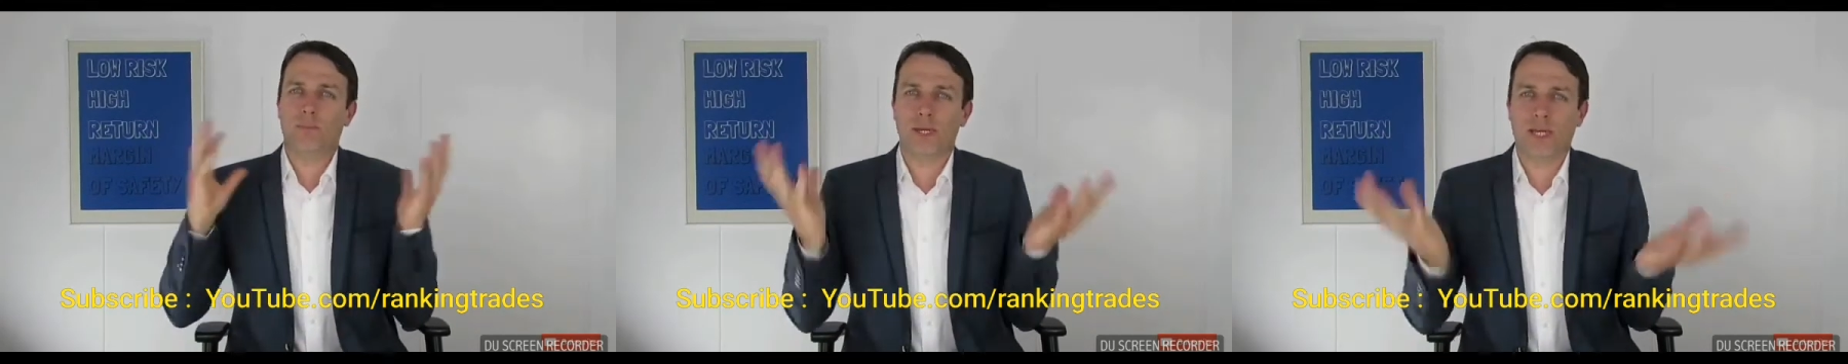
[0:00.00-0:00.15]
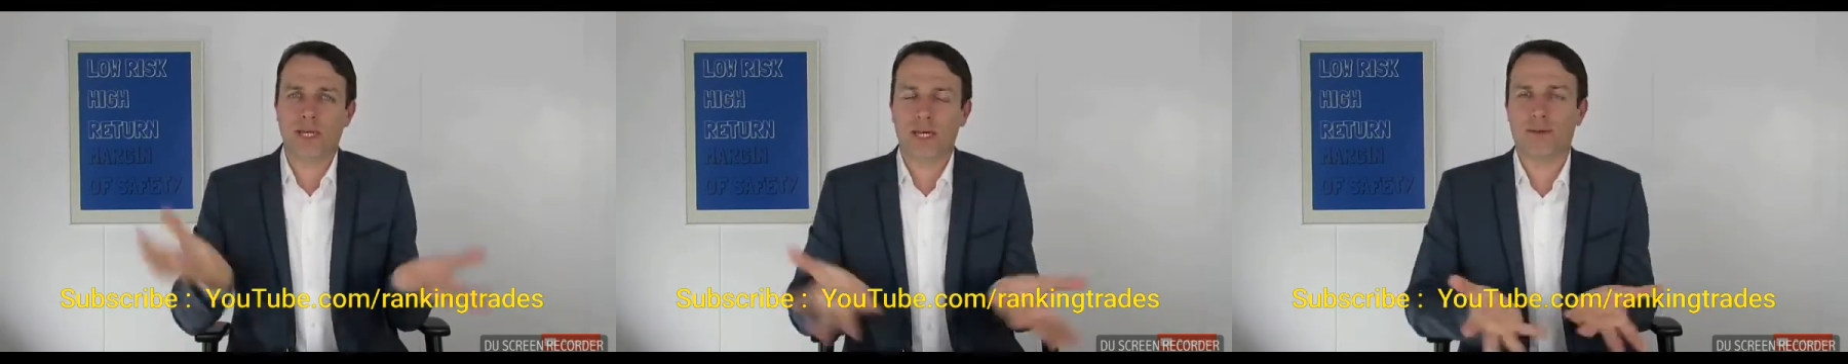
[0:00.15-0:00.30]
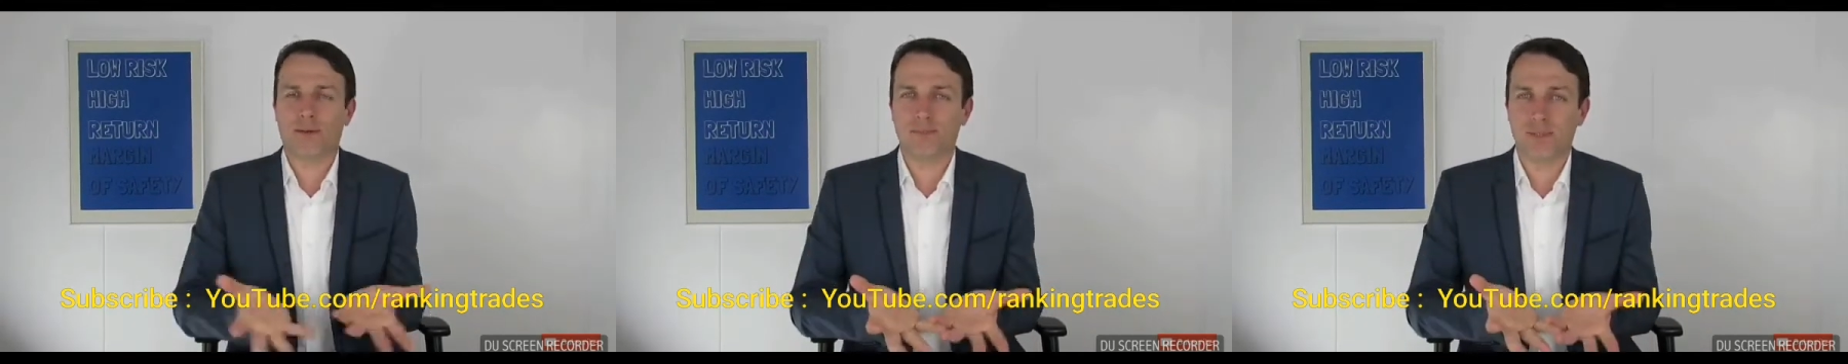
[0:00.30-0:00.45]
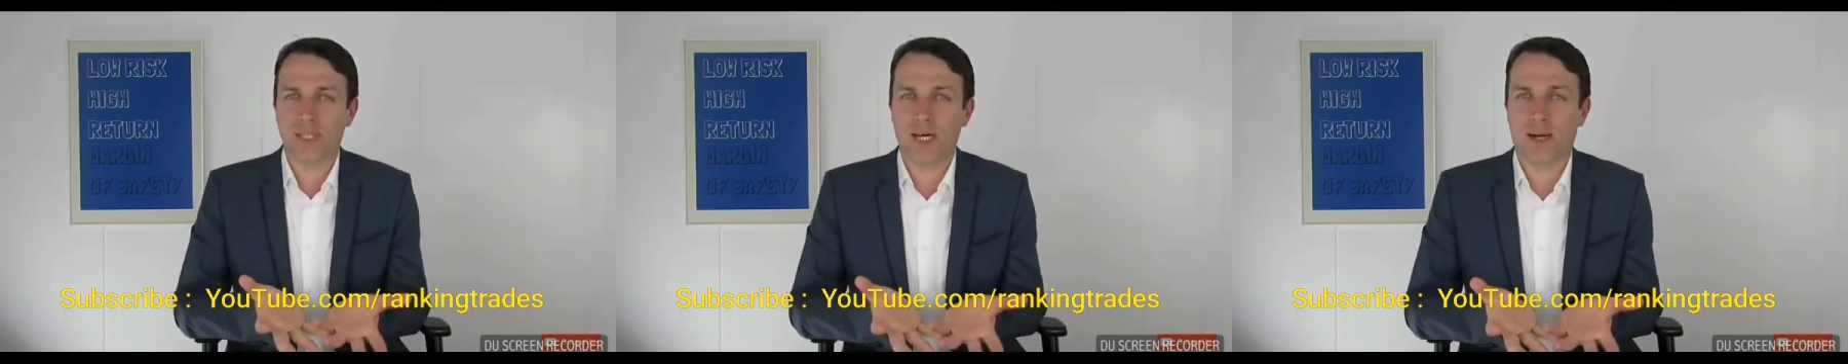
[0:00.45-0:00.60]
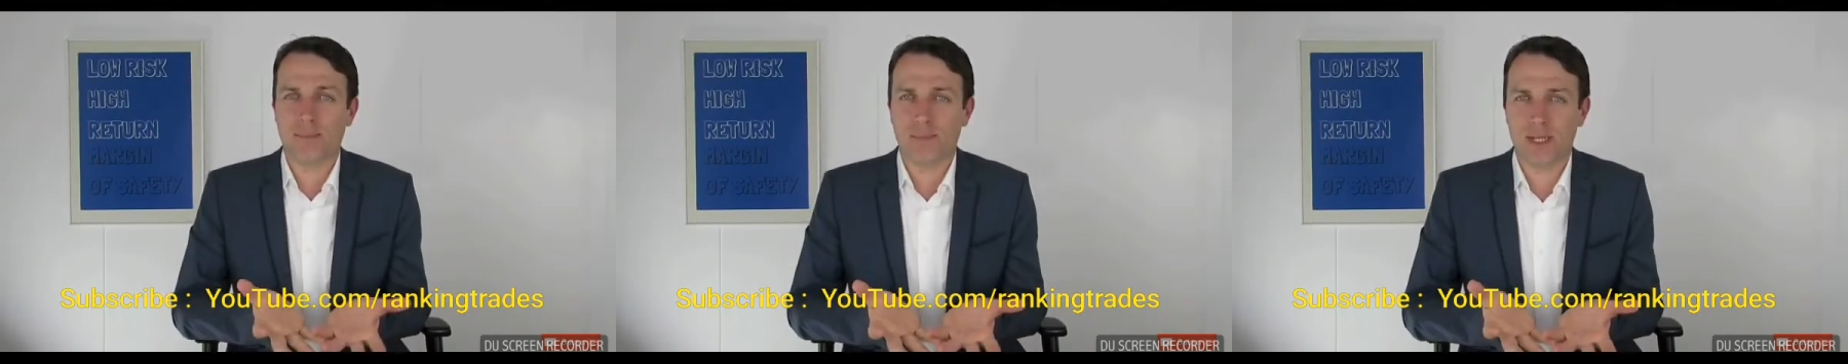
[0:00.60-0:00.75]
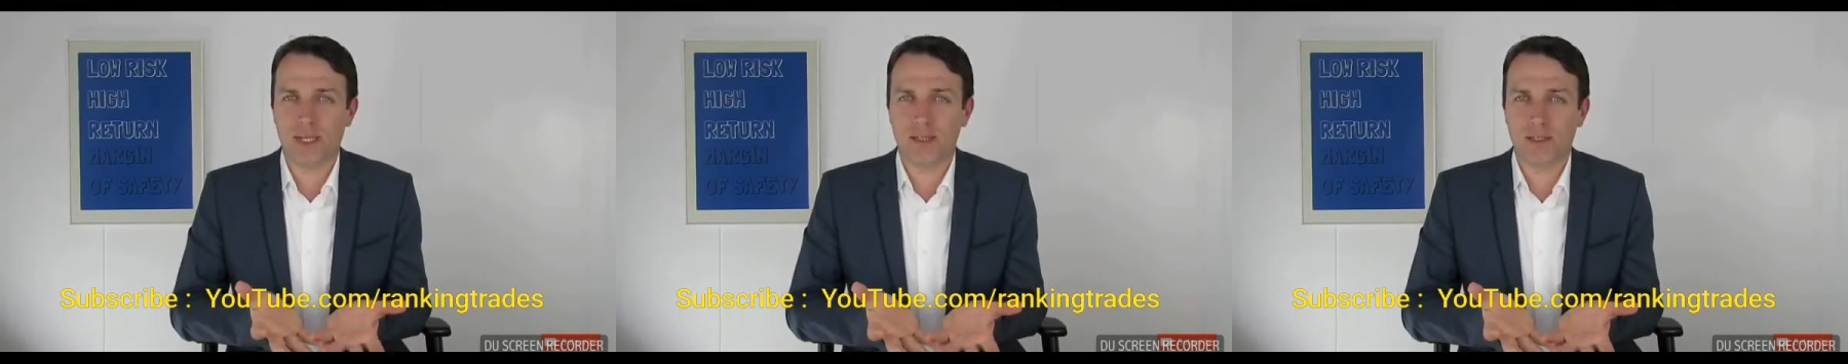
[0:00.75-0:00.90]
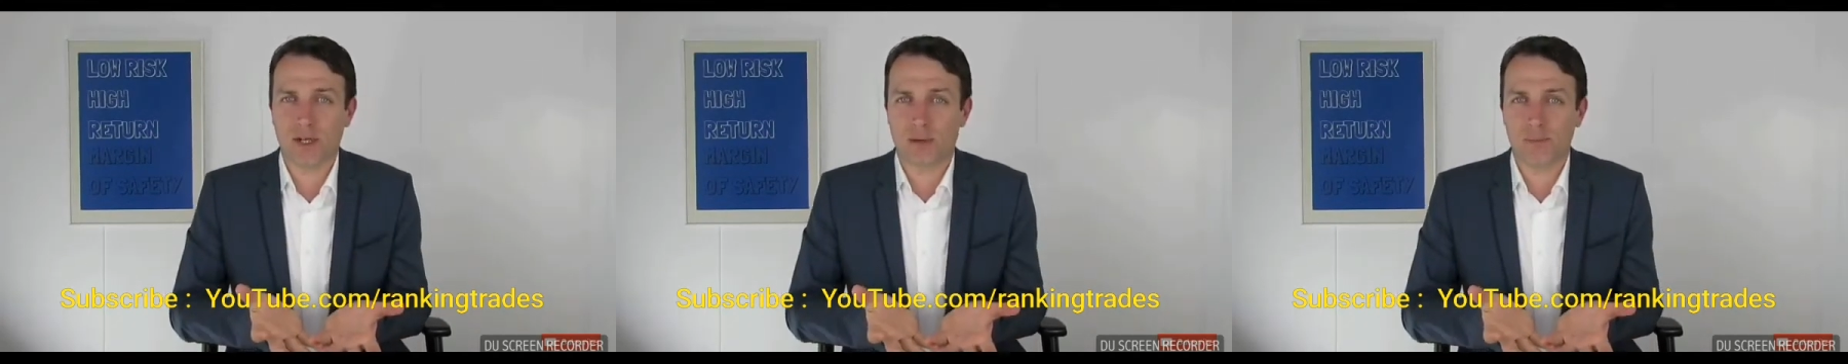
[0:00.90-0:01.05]
become
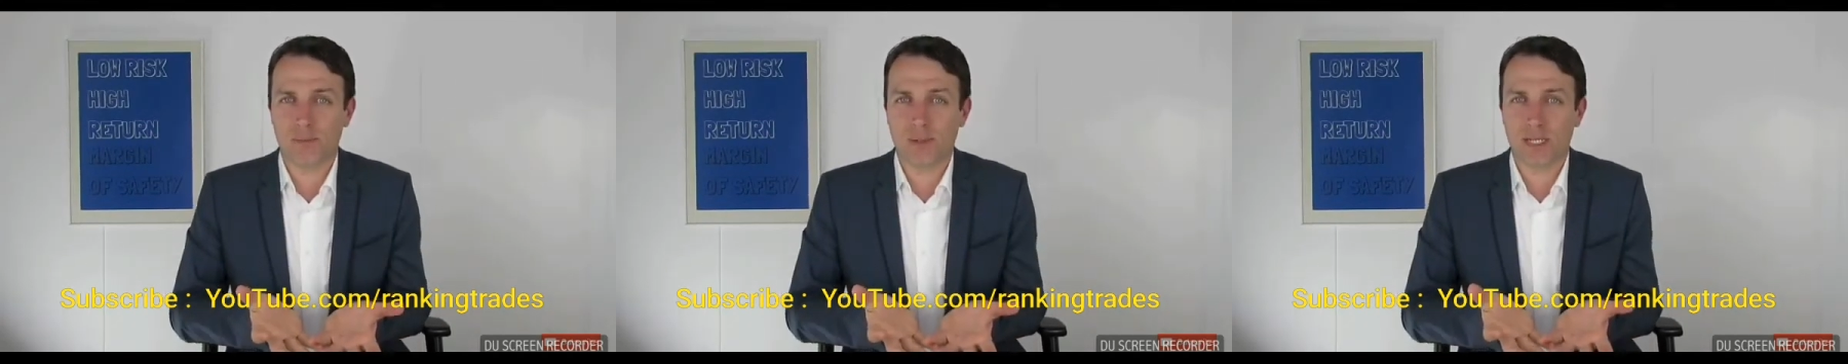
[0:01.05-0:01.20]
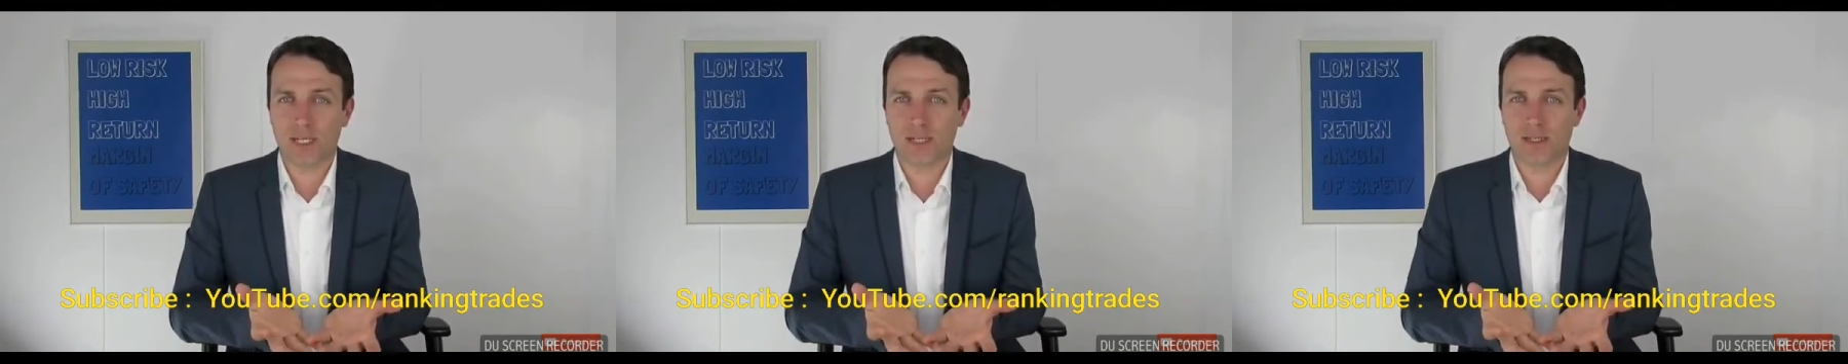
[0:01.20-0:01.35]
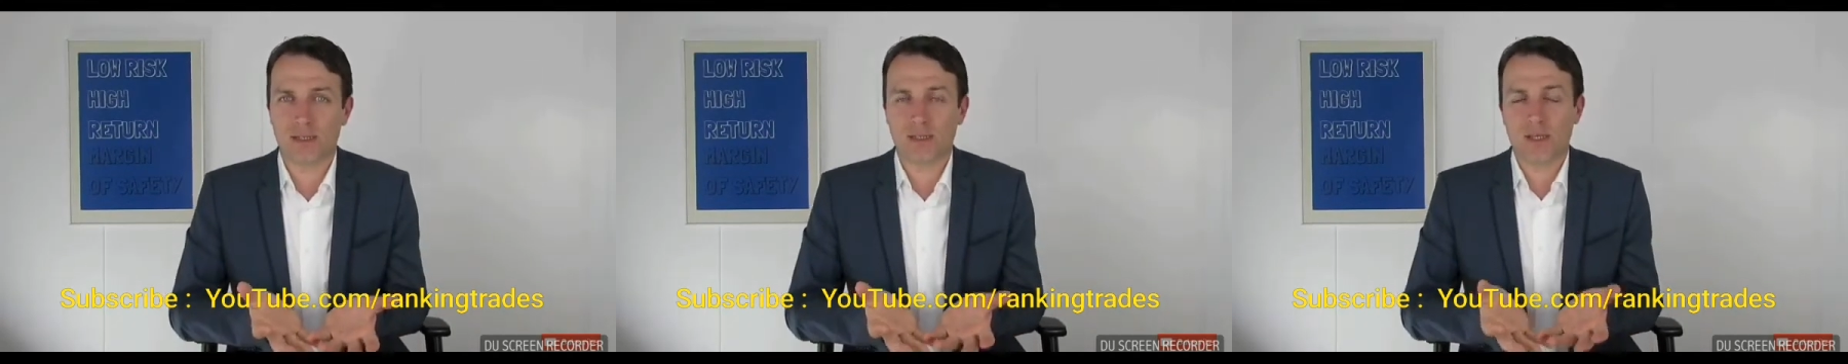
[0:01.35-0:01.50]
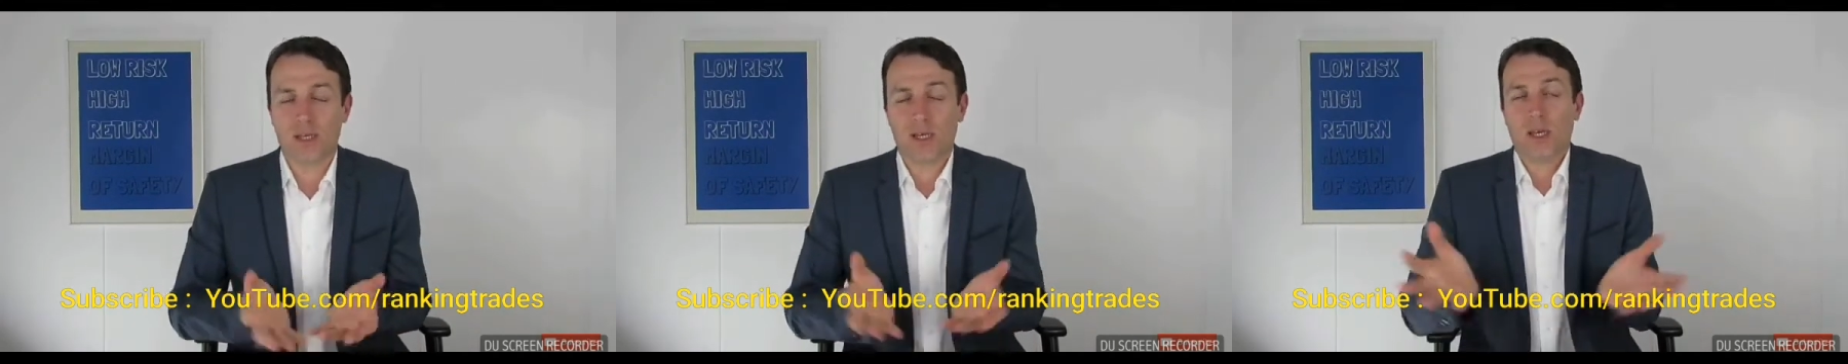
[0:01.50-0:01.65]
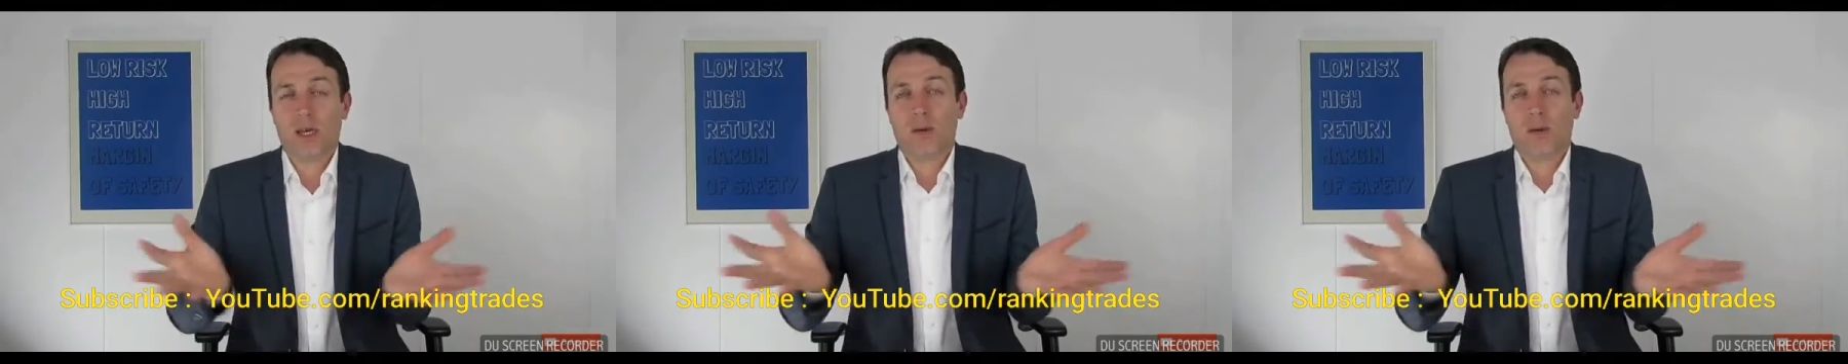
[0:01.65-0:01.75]
dominant.